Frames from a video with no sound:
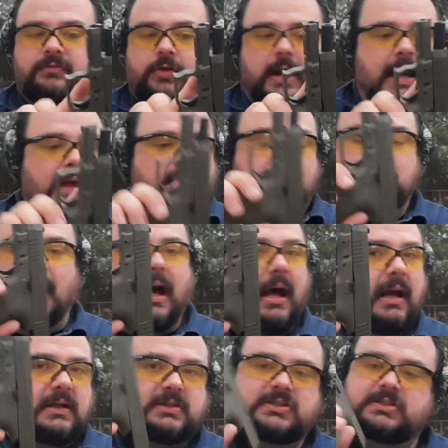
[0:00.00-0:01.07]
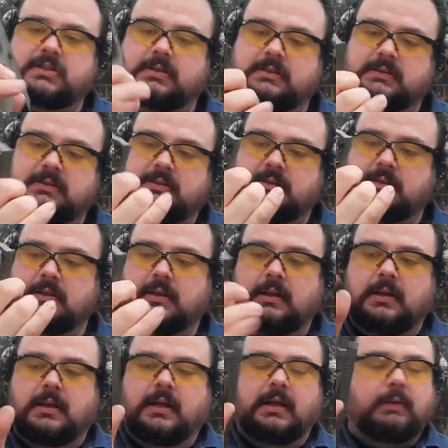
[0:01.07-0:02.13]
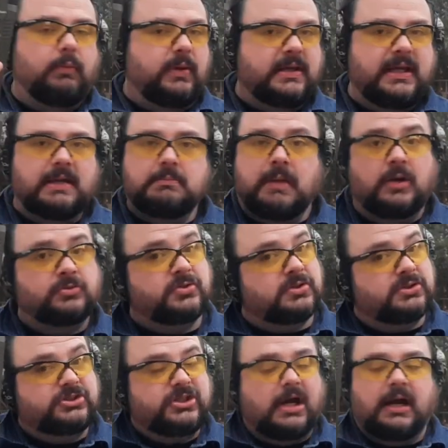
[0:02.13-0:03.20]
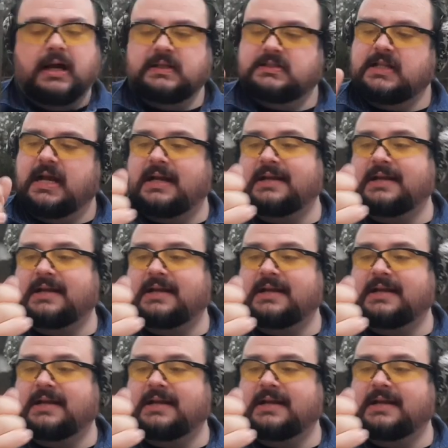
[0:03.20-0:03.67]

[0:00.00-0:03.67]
for out of the box, we hit most of the shots.